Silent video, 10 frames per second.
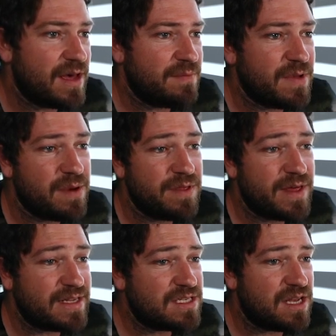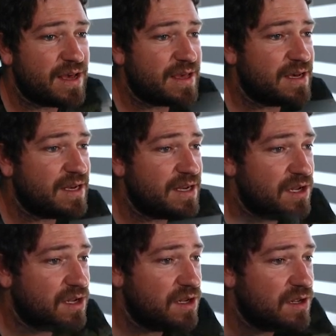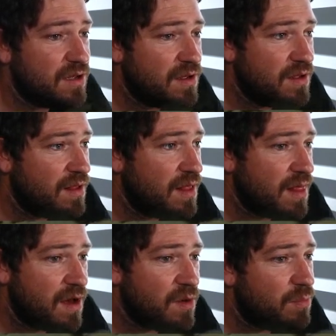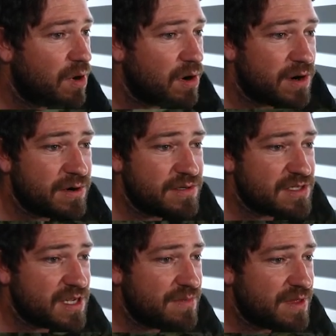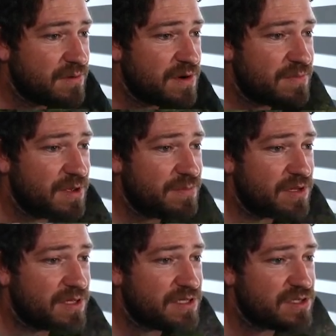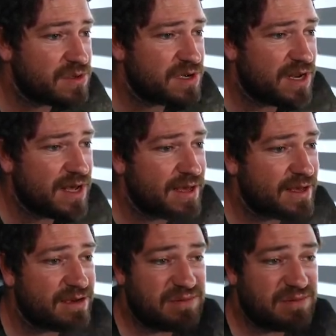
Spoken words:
and maybe that's like a bar or something where people can sort of like